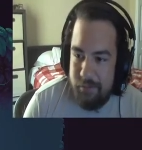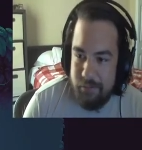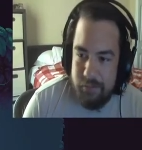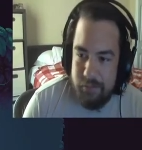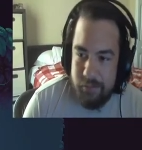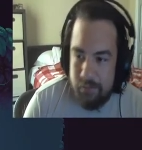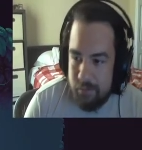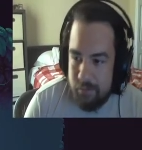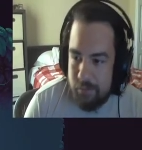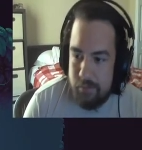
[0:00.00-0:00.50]

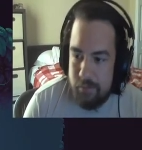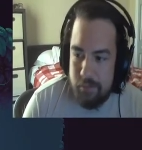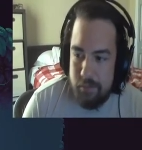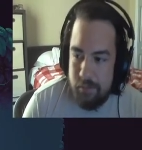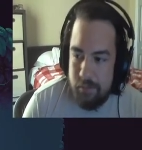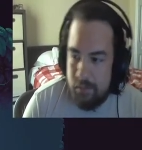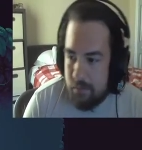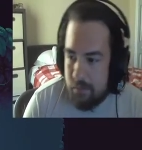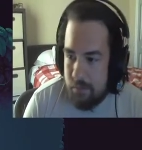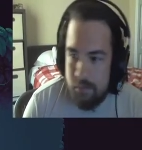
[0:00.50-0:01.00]

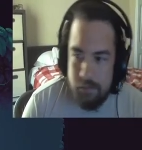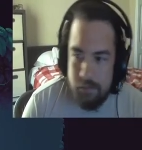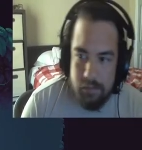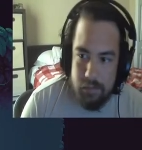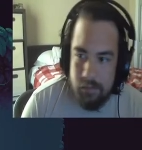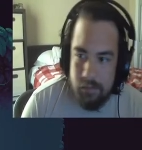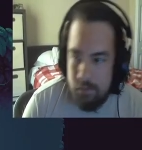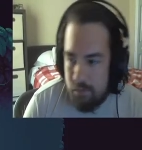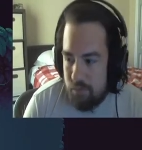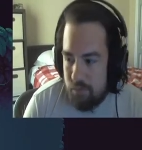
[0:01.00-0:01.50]

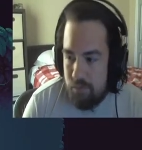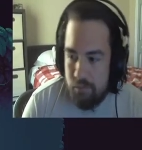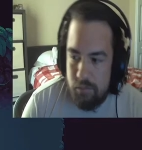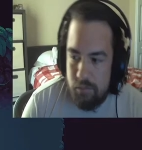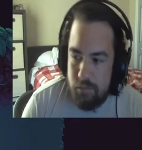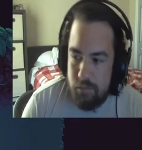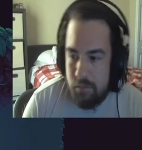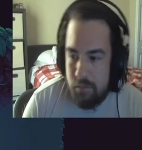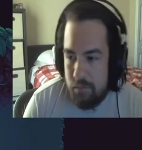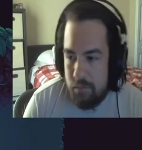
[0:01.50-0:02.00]

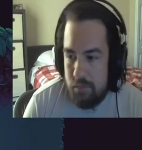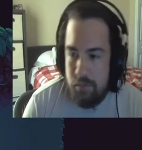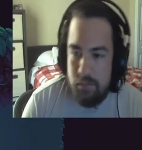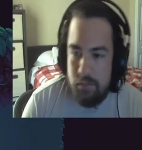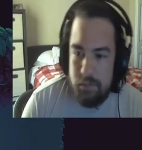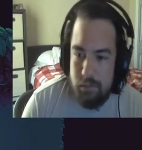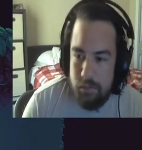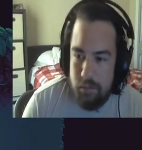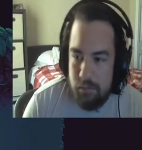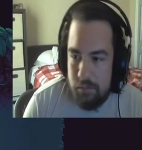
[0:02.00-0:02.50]

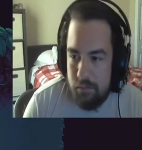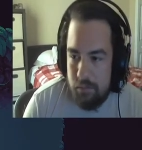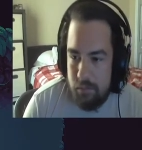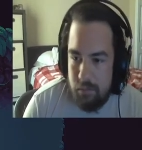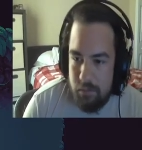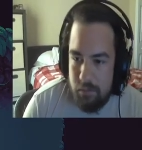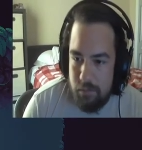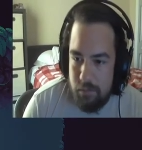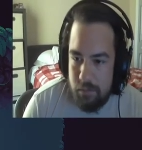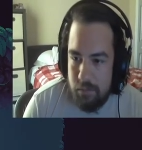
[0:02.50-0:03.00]

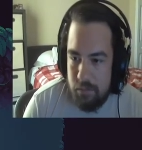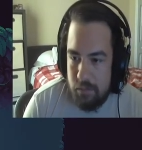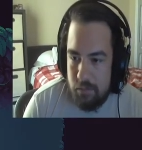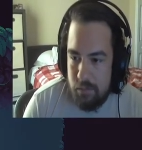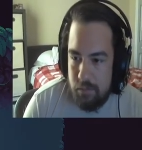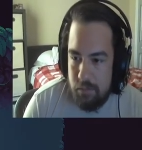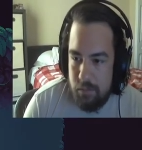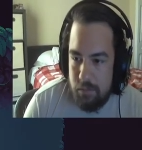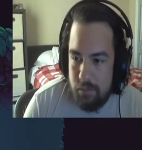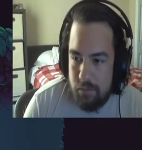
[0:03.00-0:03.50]

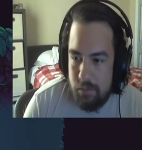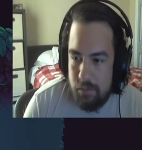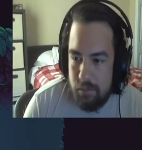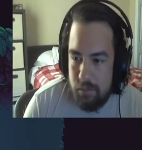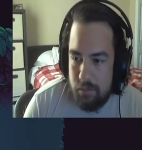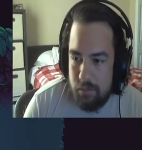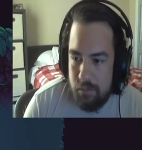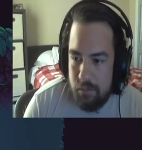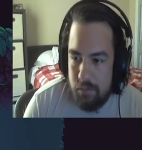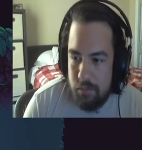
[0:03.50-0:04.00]

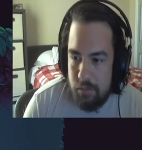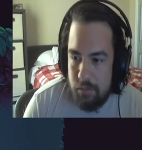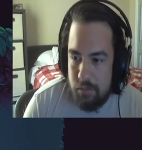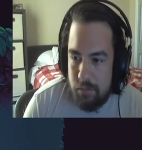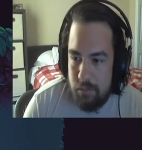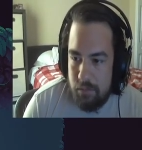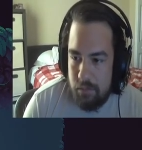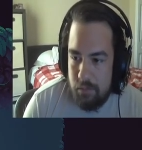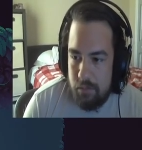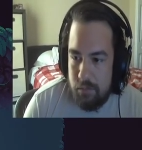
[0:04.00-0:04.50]

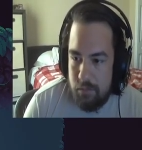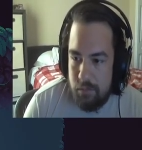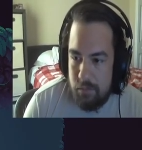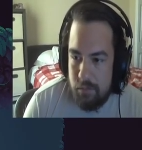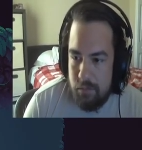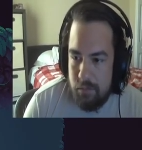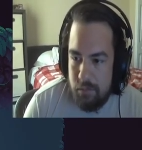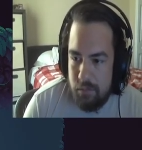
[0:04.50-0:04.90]
[no speech]